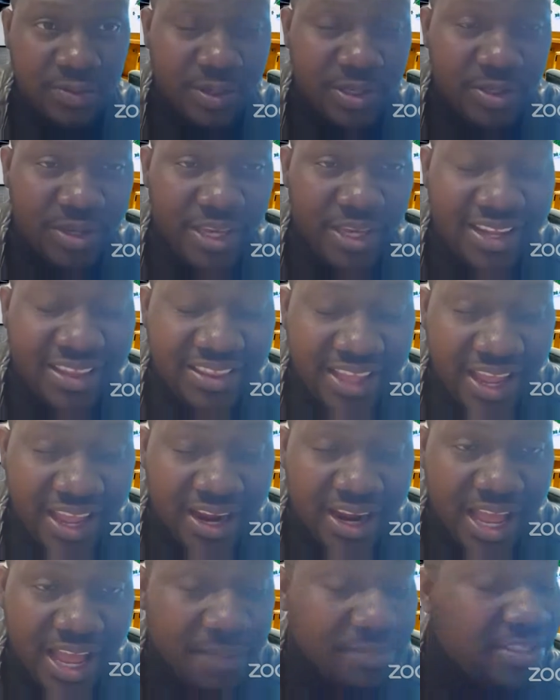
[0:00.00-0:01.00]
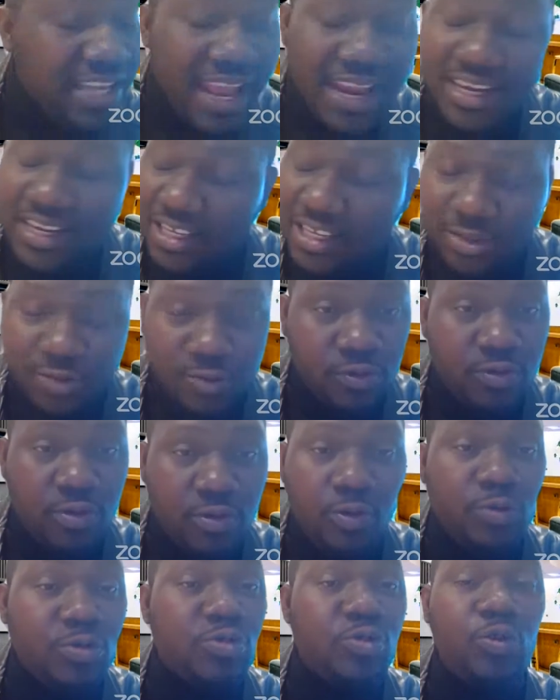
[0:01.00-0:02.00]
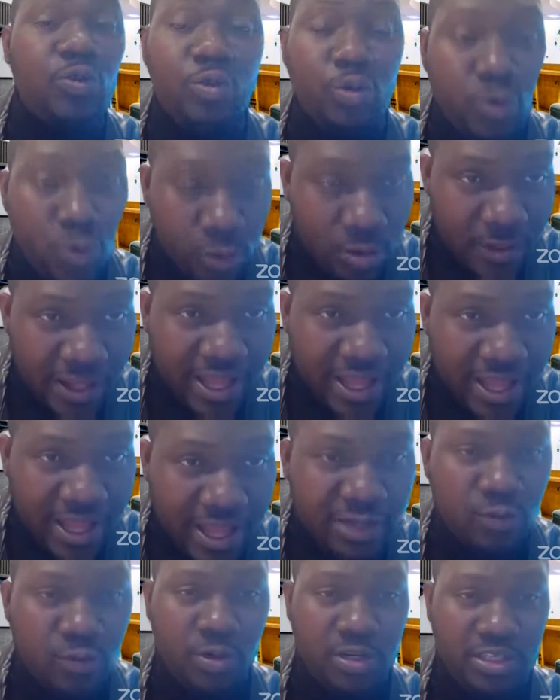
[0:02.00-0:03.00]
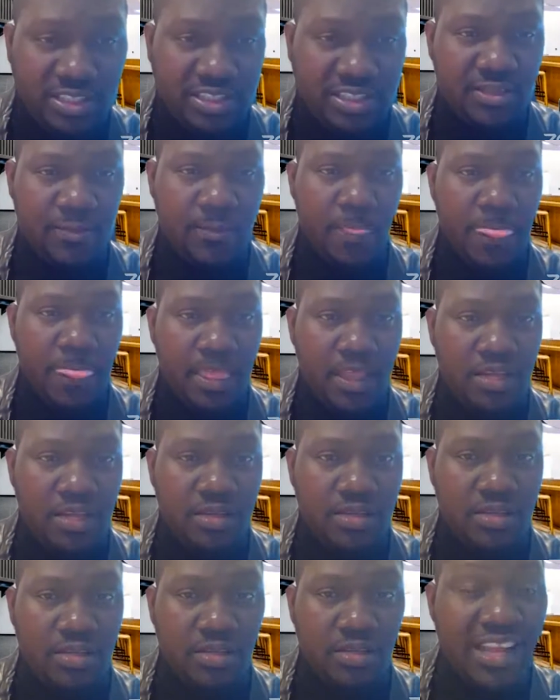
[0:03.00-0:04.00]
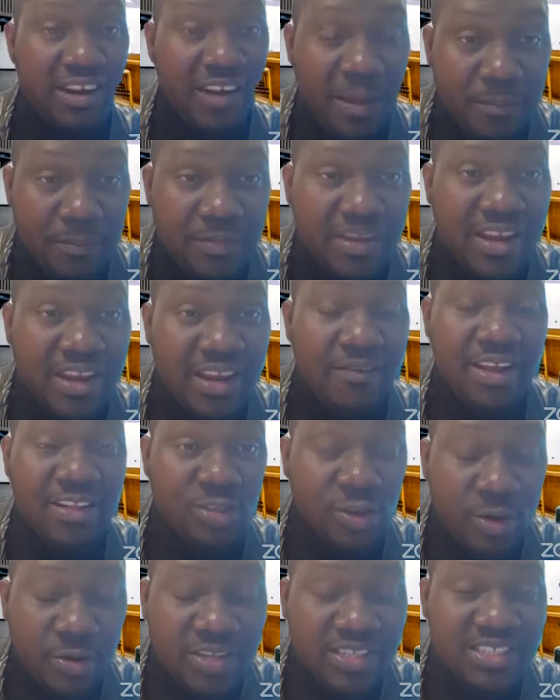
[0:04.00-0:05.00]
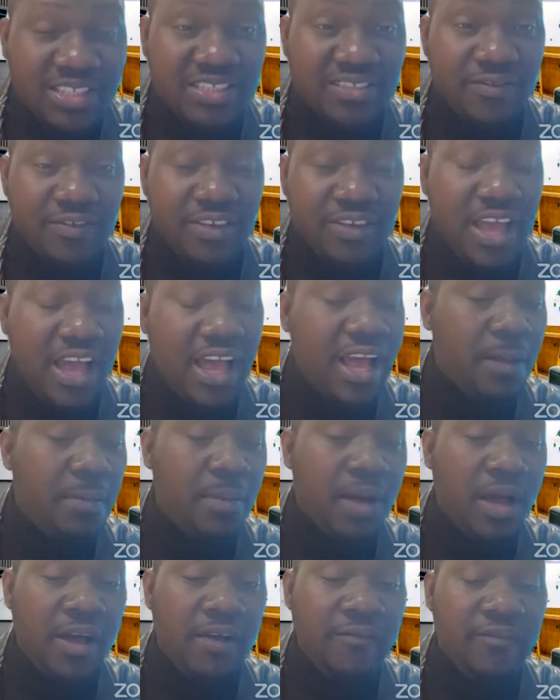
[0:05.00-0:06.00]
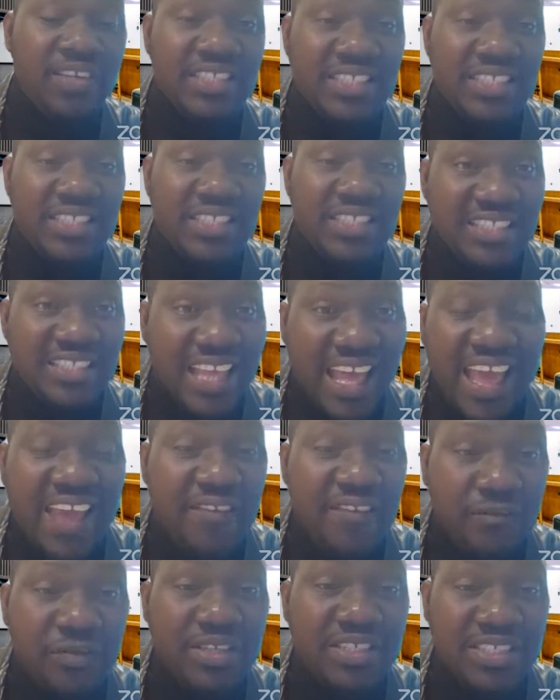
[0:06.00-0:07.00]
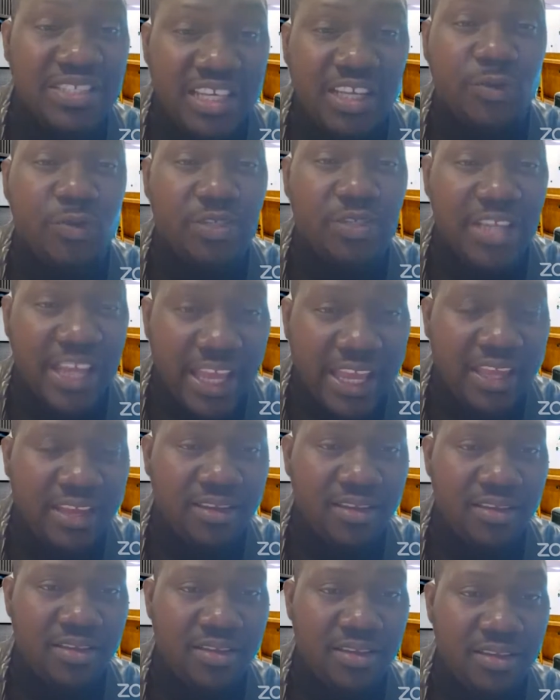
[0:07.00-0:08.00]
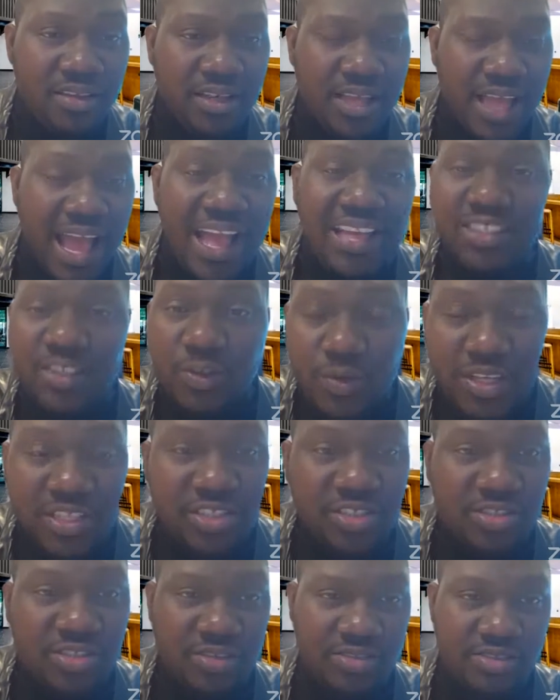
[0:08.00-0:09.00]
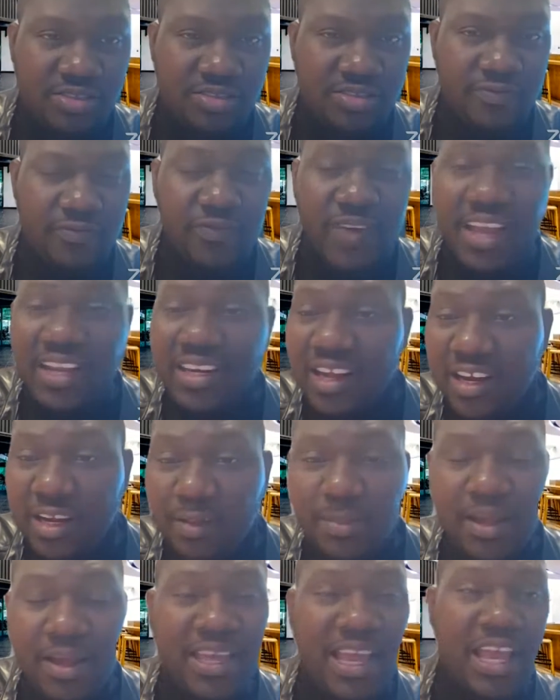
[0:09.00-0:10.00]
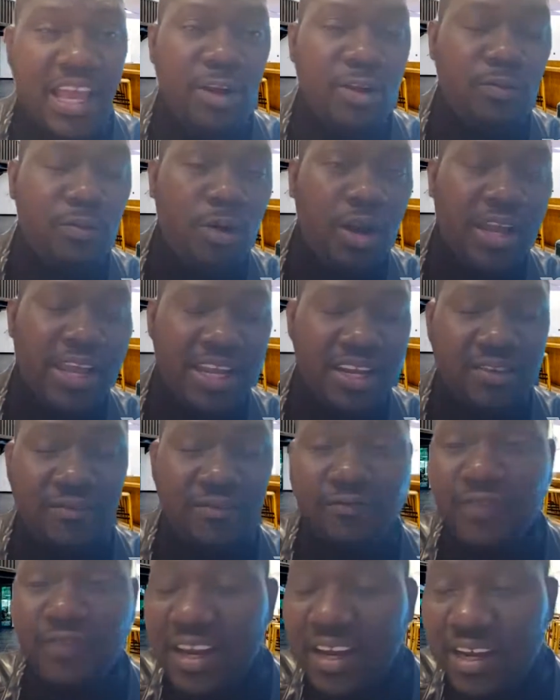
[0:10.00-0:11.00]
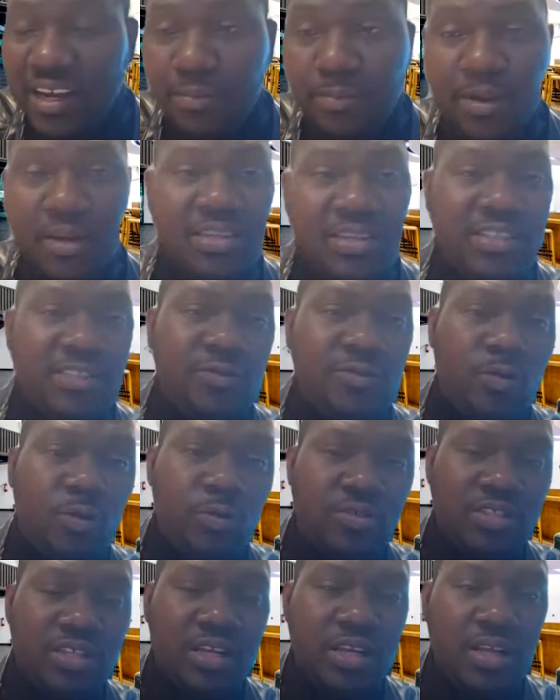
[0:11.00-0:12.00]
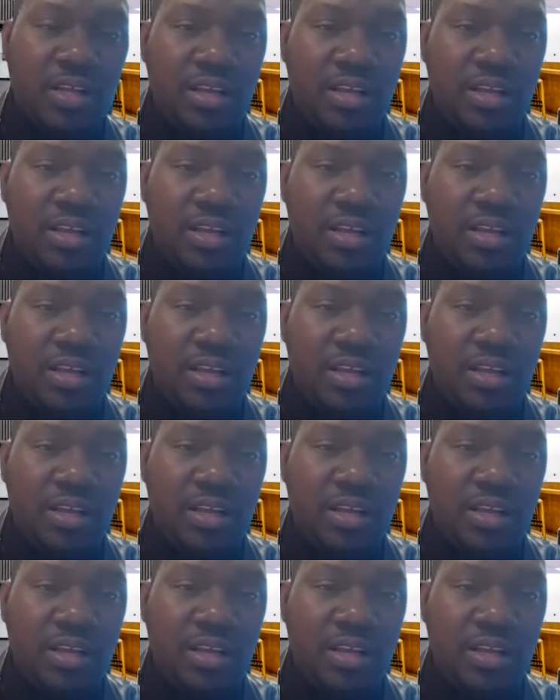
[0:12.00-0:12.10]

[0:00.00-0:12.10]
when you get there. I'm telling you, go to Google headquarters. There are tourist visits there every single day. Ask questions. Find out about the head of marketing. Find out about these roles.